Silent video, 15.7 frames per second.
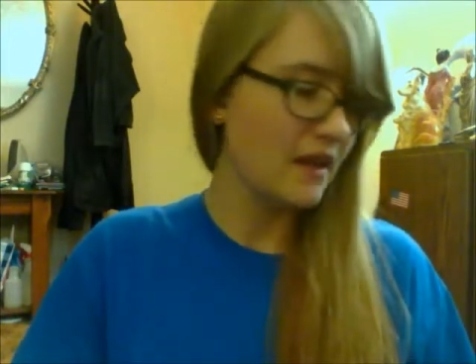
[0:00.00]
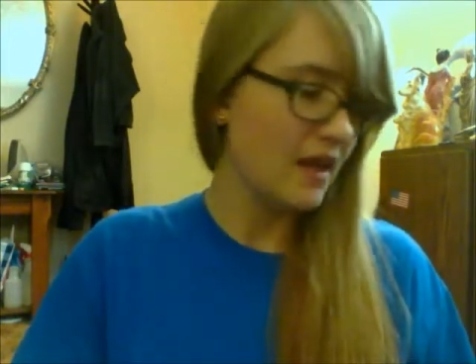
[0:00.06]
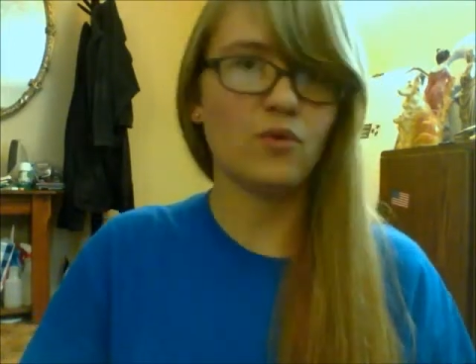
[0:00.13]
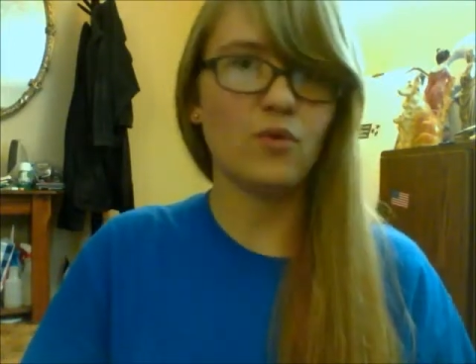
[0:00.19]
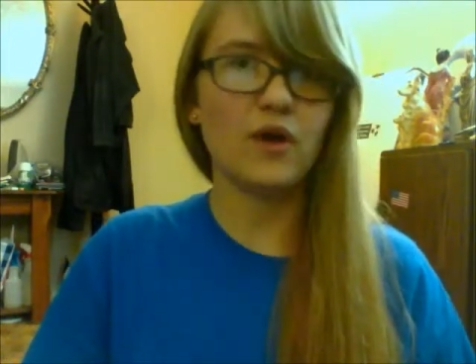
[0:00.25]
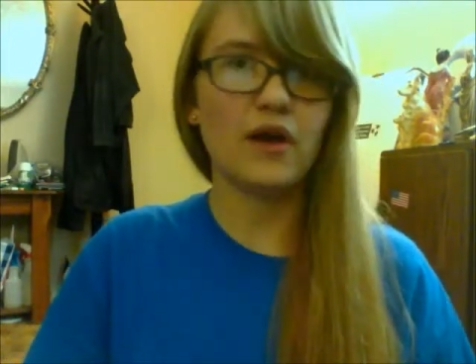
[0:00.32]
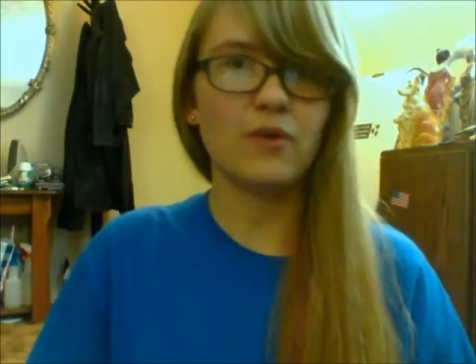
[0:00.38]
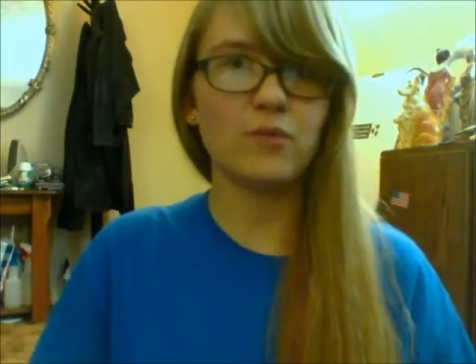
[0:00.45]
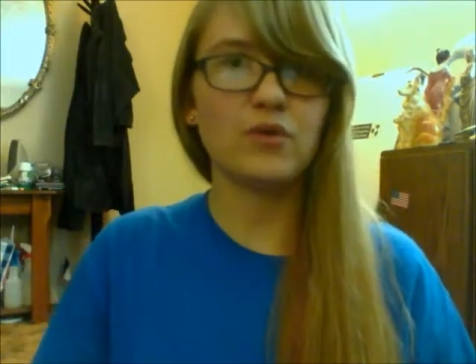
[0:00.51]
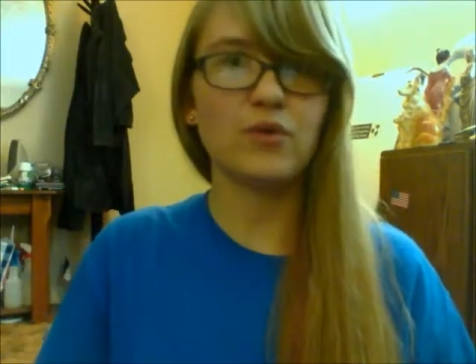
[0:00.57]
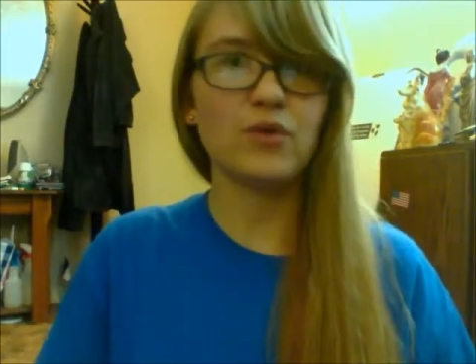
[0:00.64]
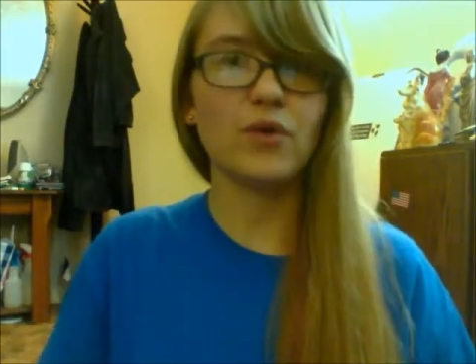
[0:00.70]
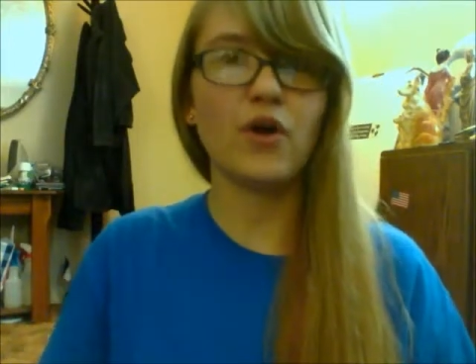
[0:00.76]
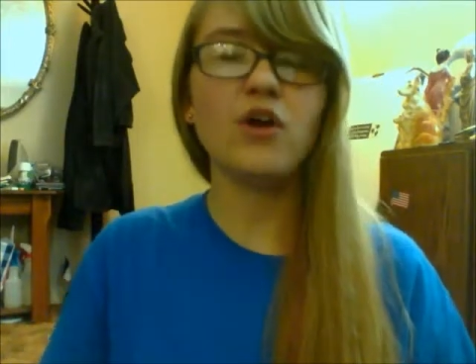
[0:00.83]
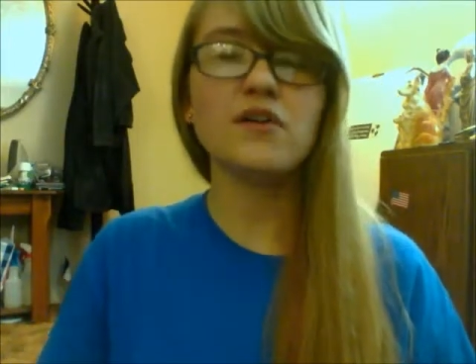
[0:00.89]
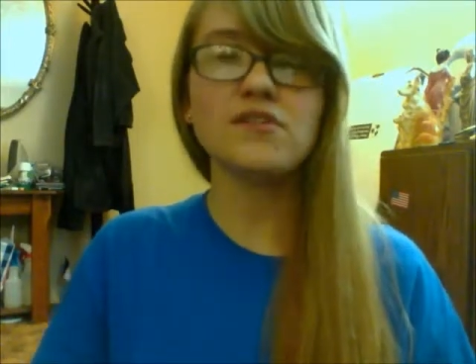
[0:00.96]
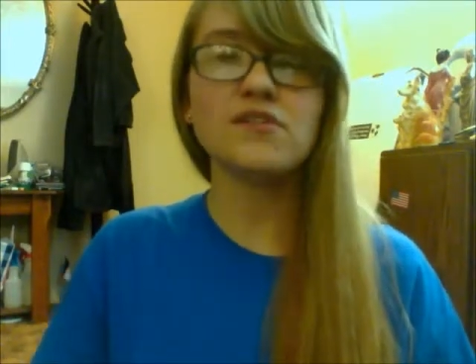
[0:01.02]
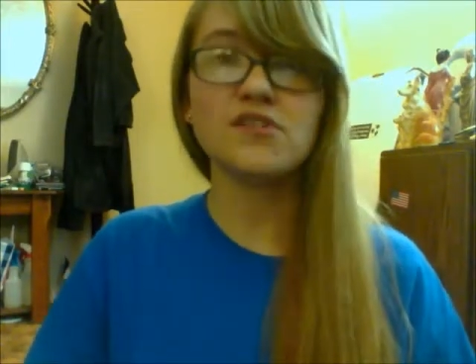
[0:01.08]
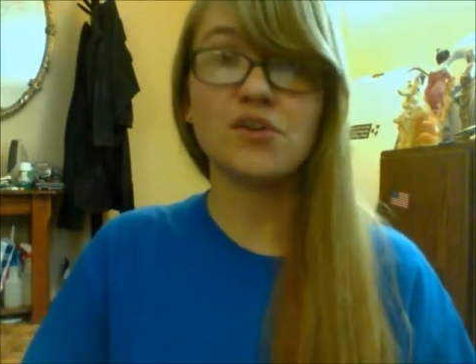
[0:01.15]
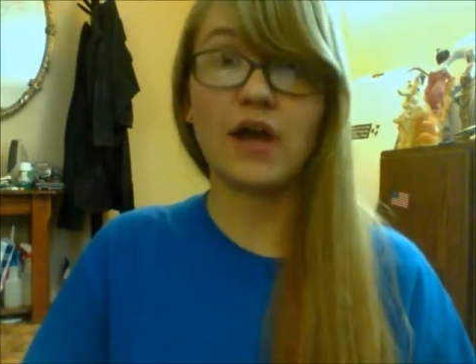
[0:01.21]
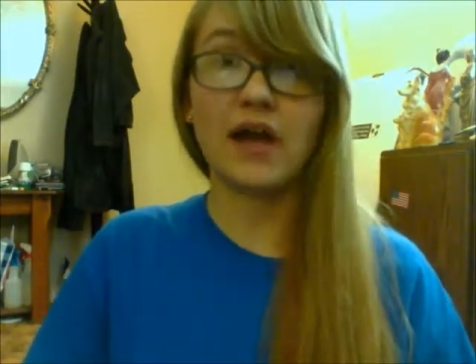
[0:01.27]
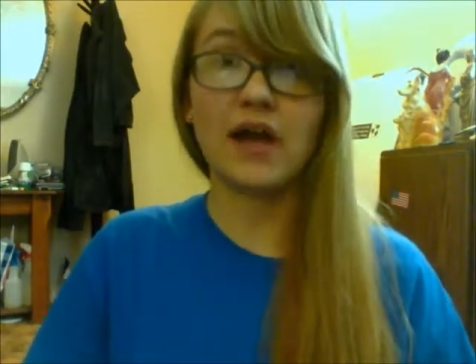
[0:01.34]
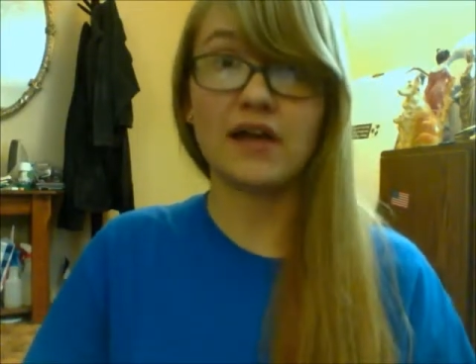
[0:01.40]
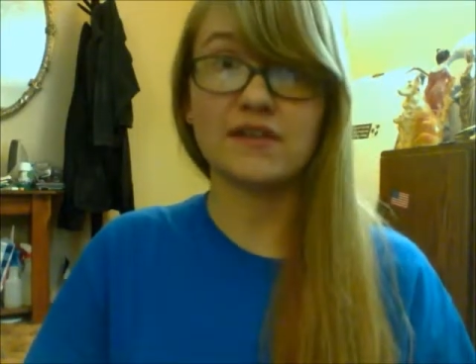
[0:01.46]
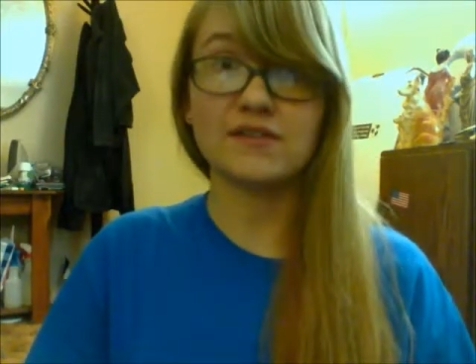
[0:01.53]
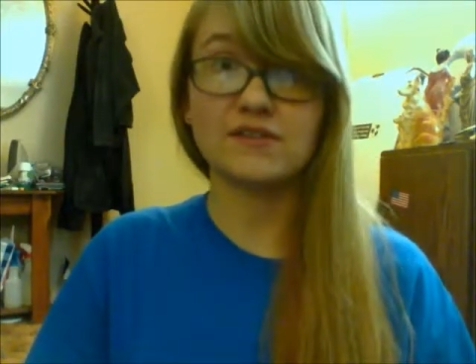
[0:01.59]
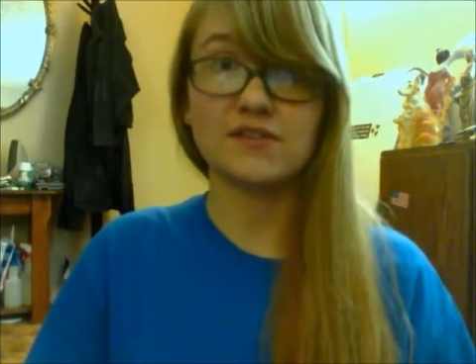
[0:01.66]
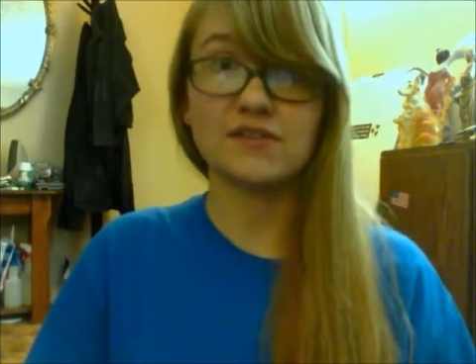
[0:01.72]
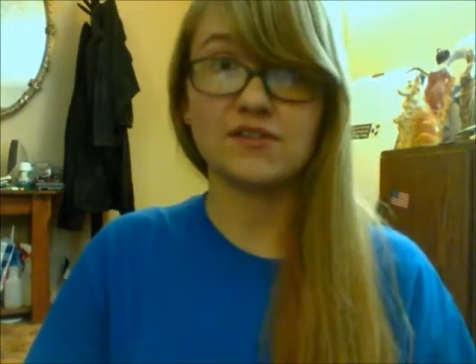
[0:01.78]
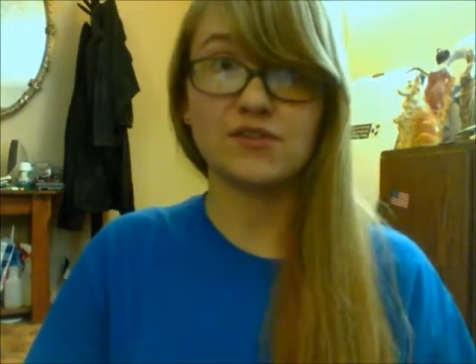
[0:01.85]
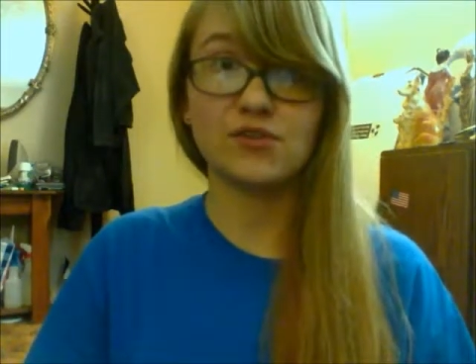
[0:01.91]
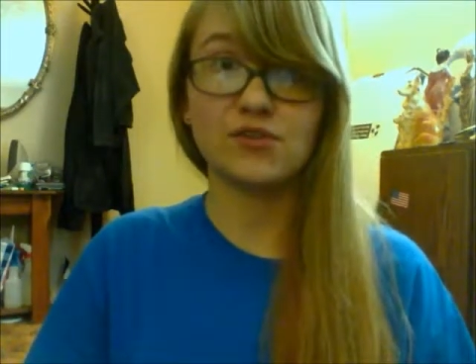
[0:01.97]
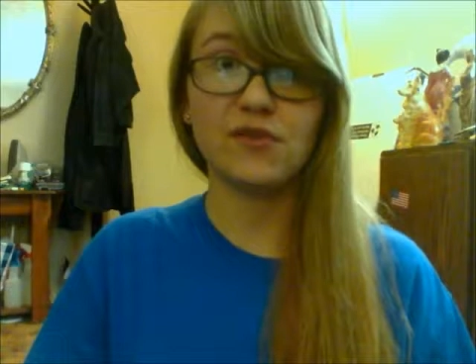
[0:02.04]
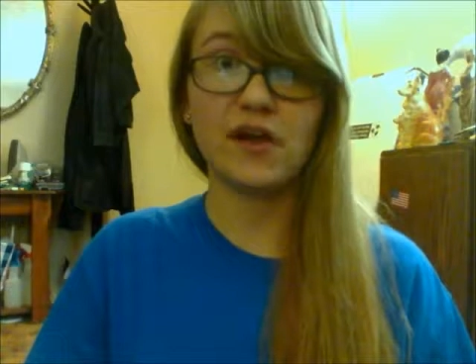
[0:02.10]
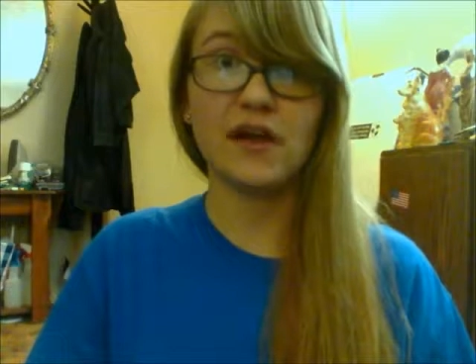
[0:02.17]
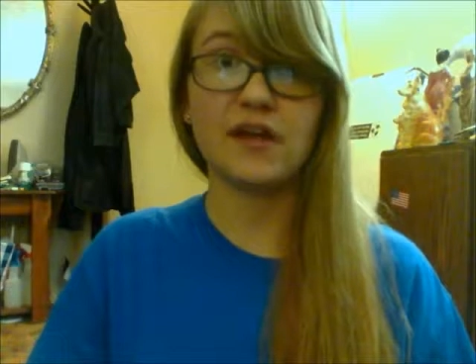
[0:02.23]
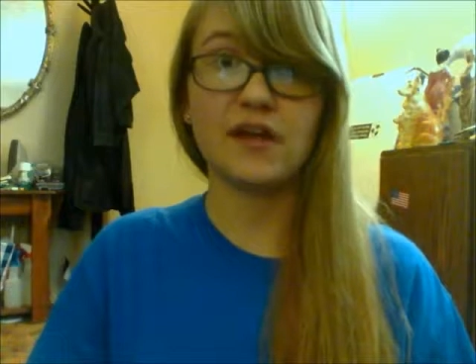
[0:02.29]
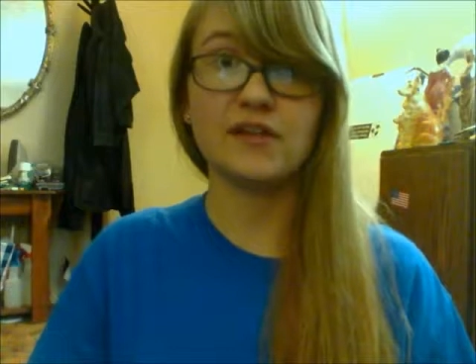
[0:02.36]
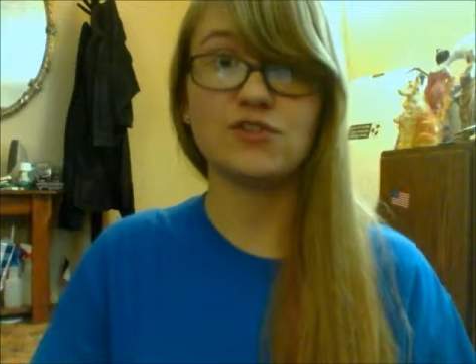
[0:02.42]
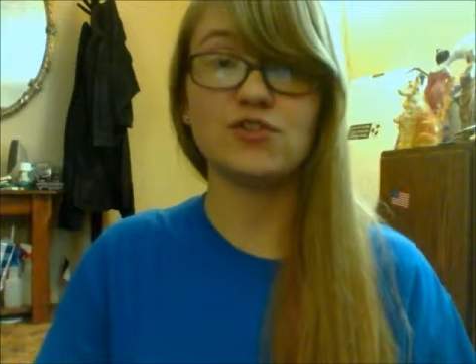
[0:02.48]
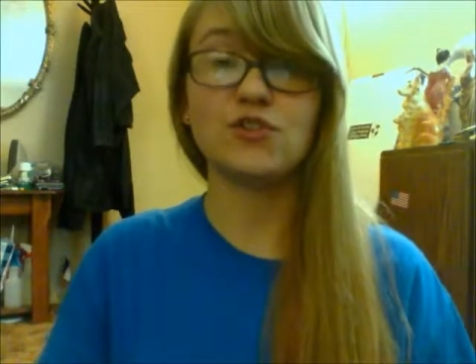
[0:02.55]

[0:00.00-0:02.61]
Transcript: So we were also asked to find